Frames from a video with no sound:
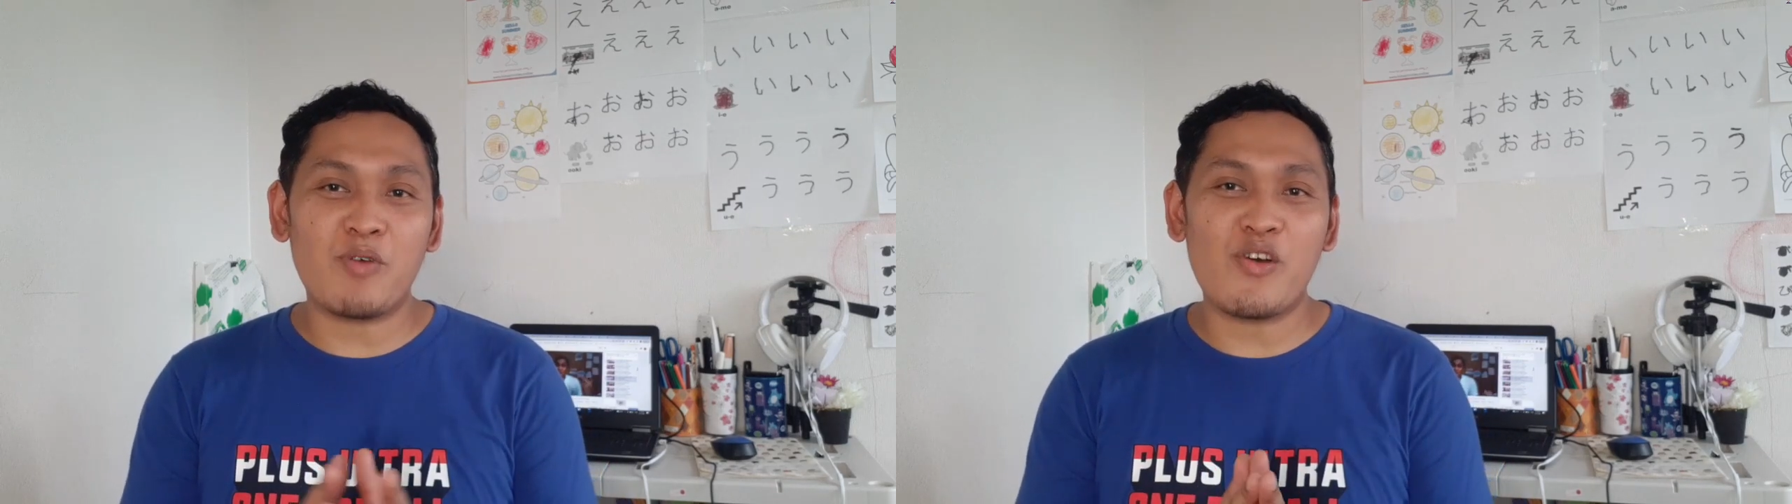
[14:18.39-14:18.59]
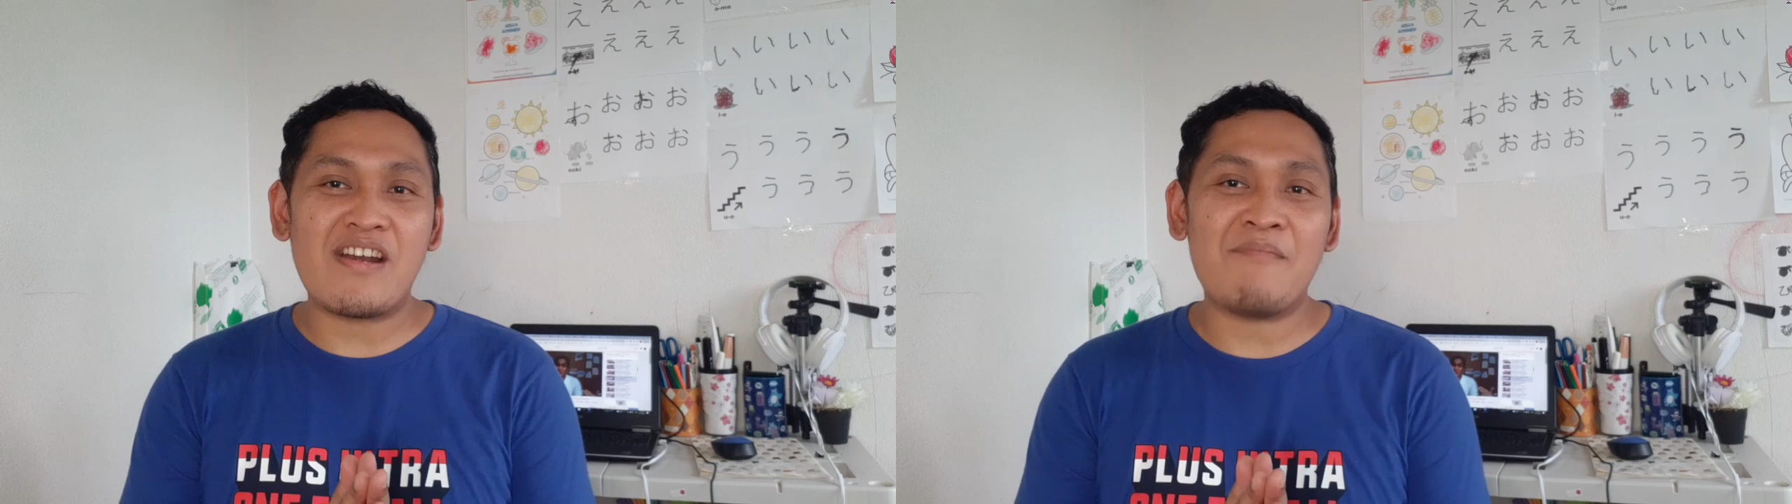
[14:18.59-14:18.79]

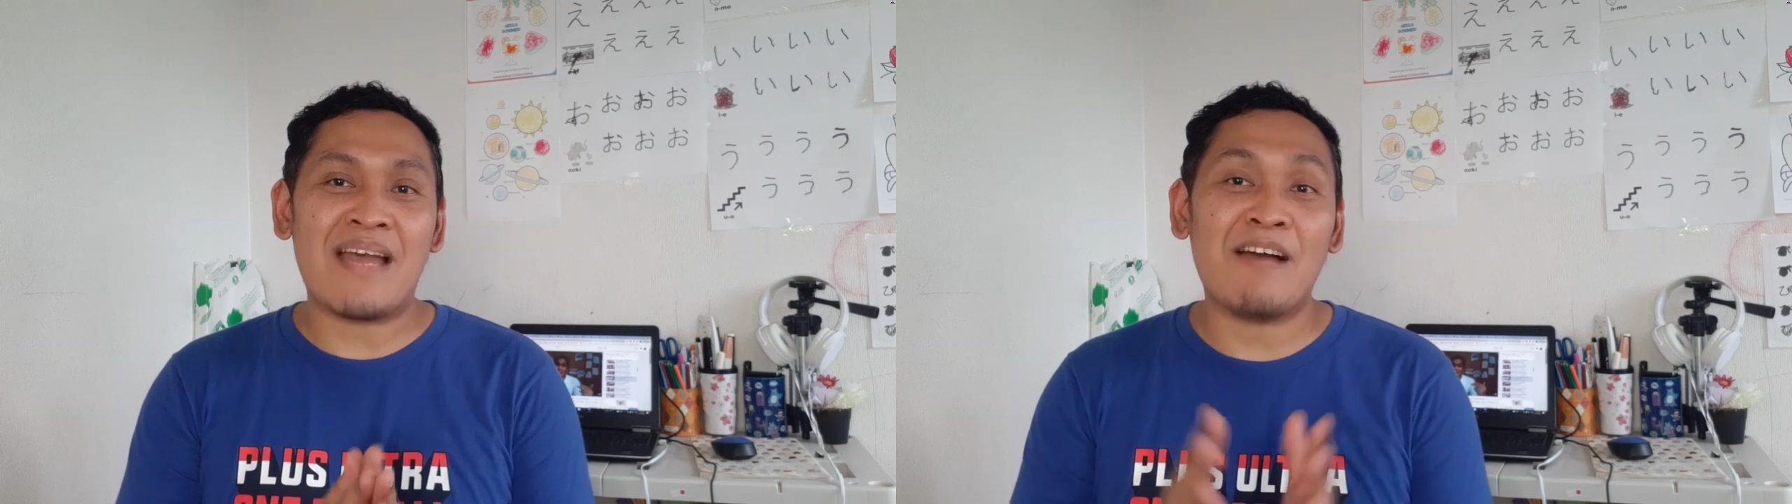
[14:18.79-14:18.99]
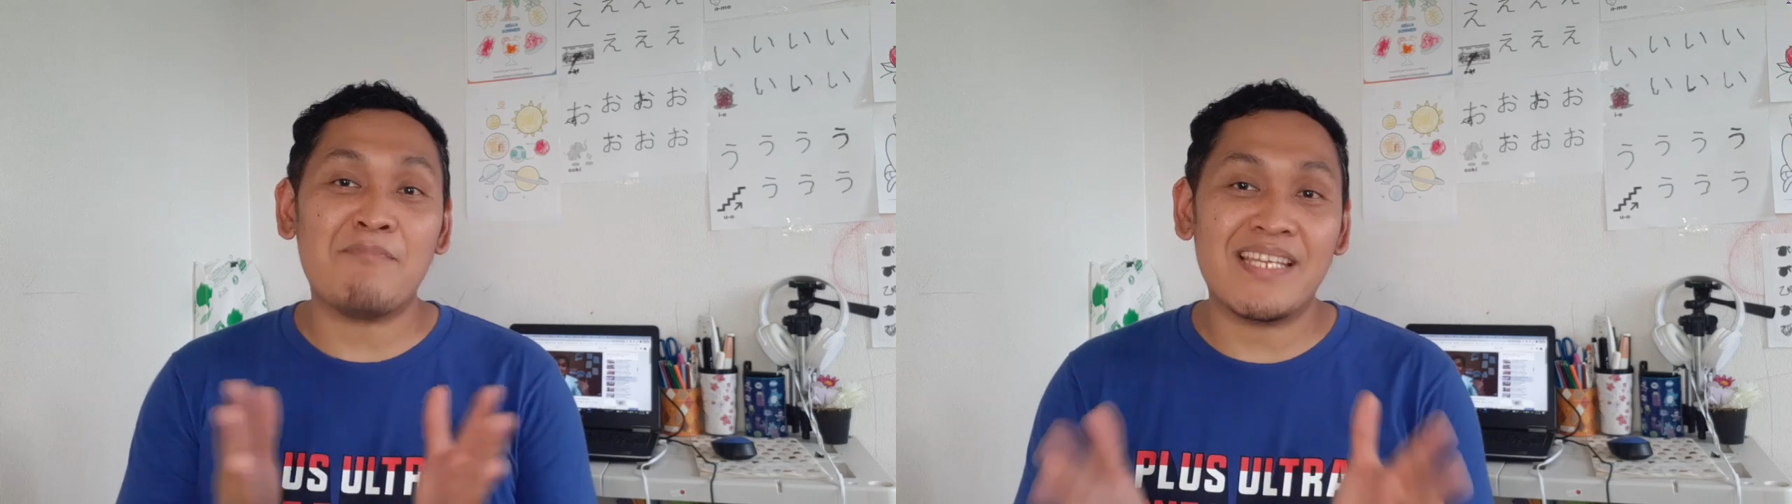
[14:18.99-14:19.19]
program
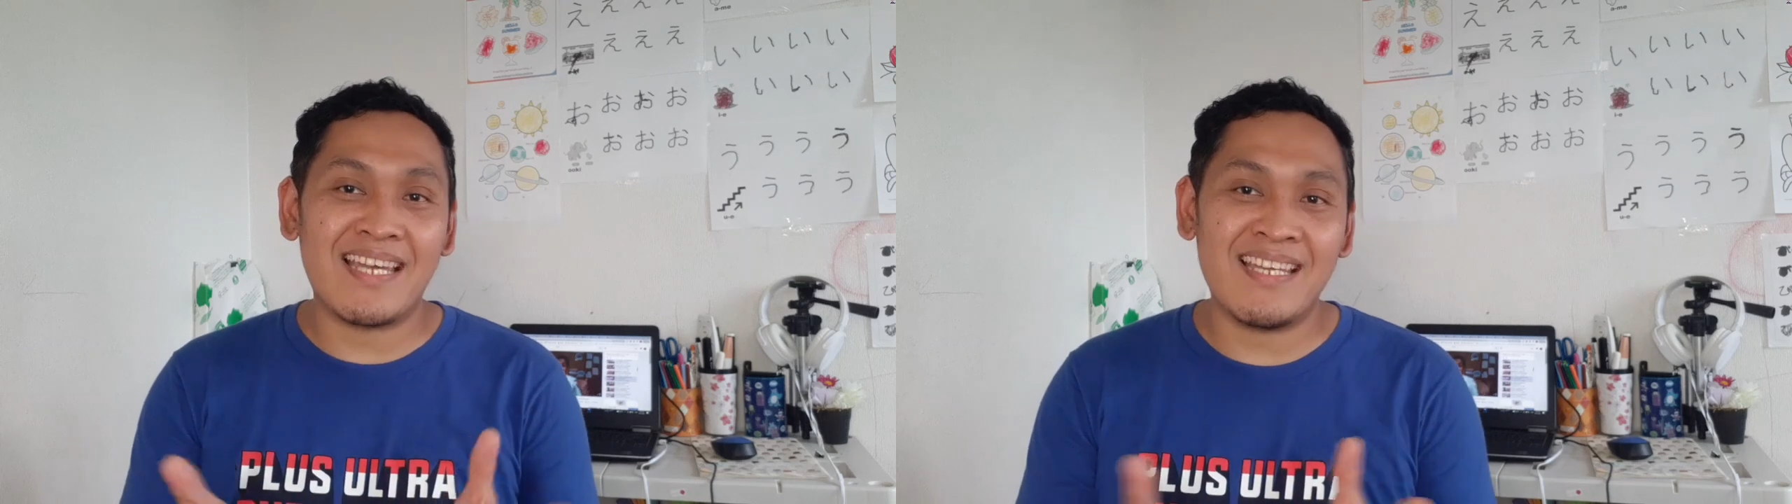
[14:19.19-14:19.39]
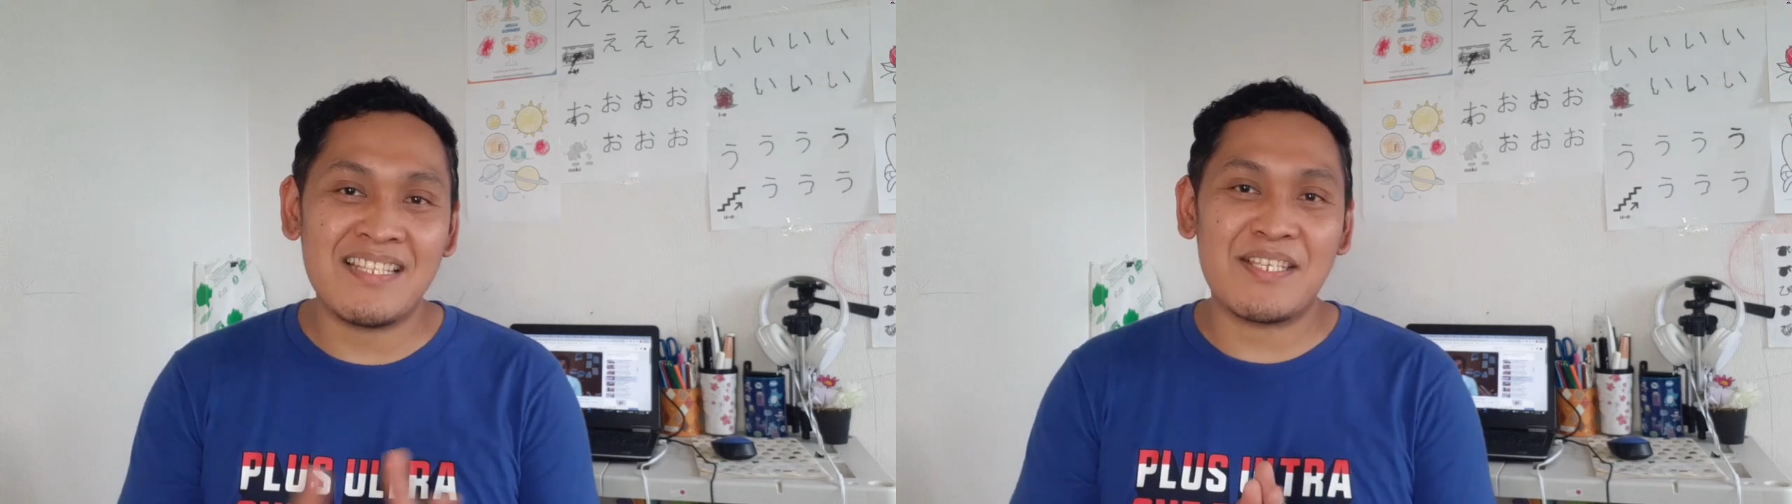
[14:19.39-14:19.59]

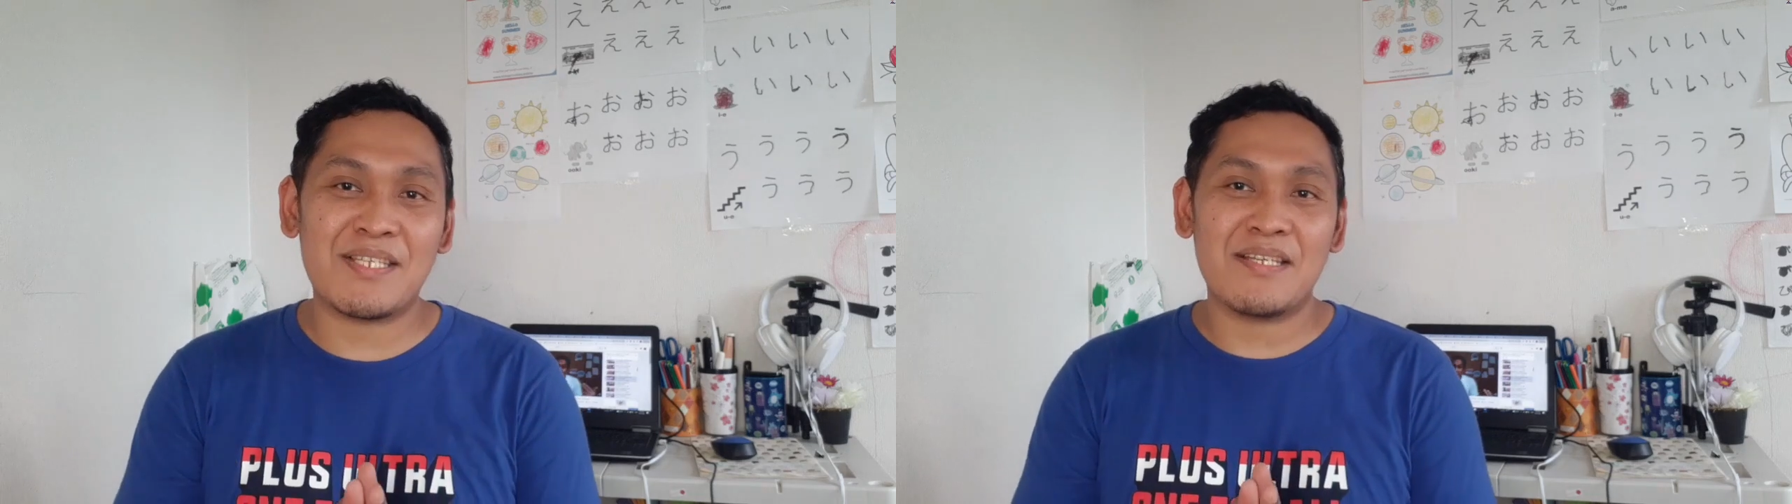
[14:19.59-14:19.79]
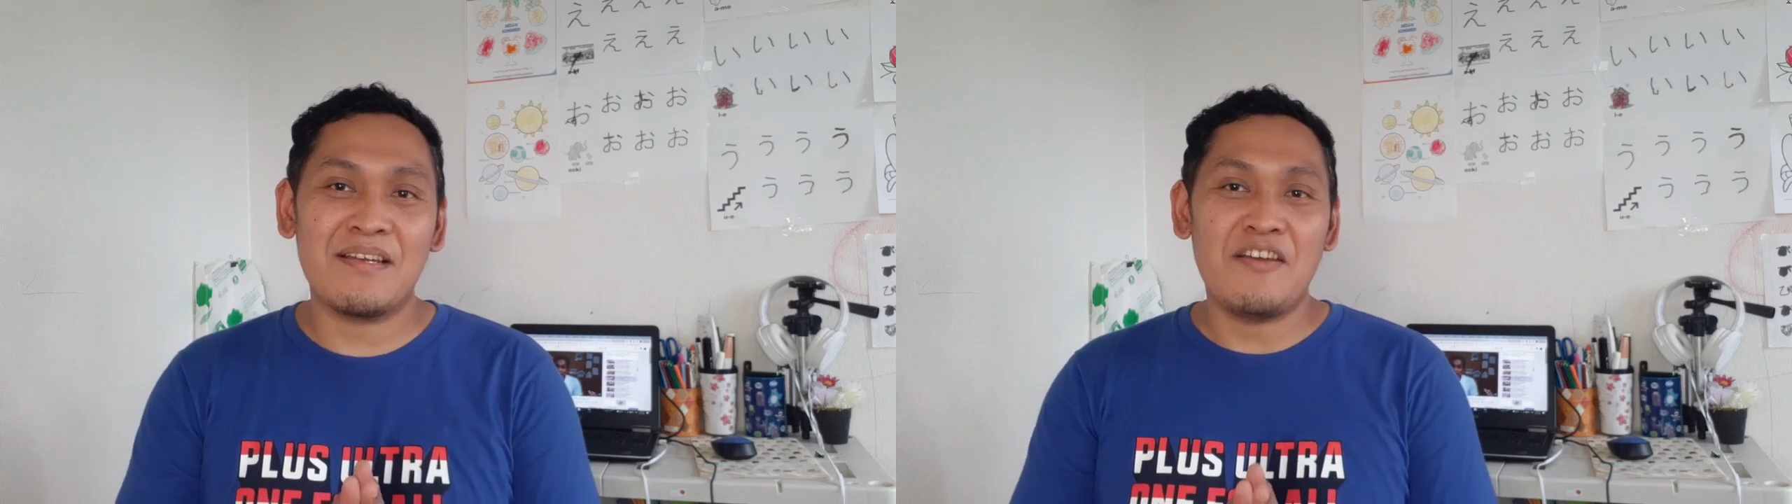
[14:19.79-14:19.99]

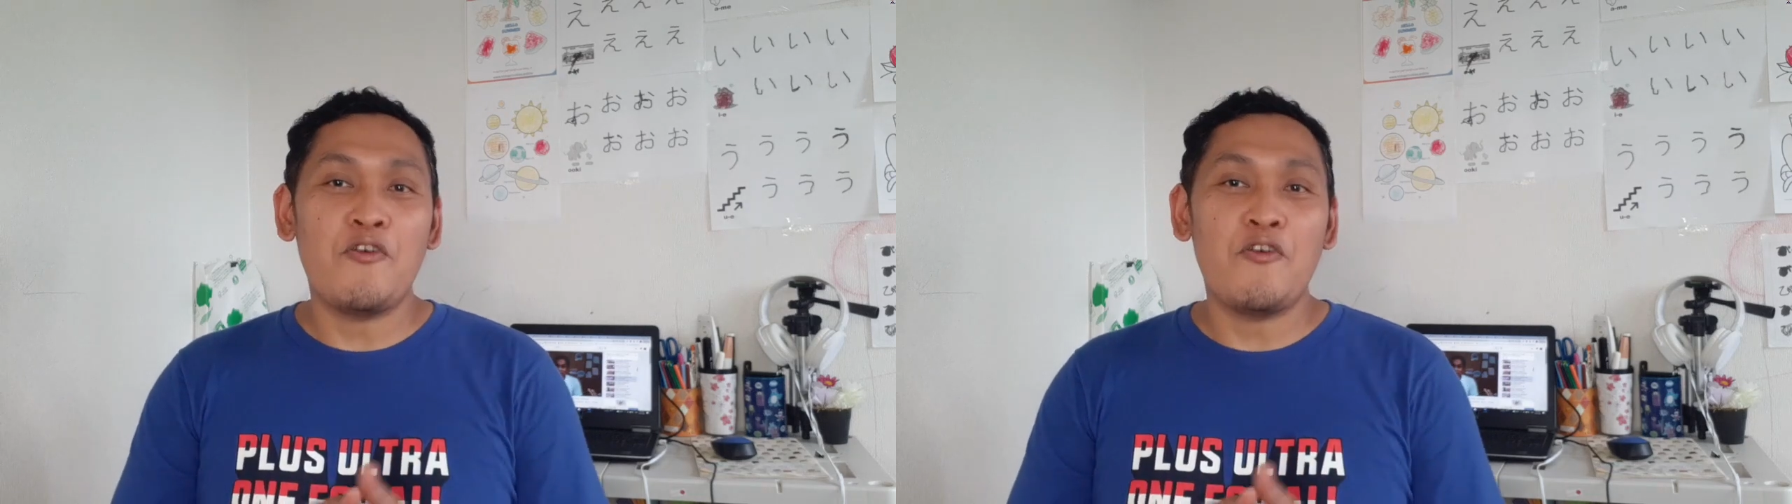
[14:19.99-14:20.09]
applicants,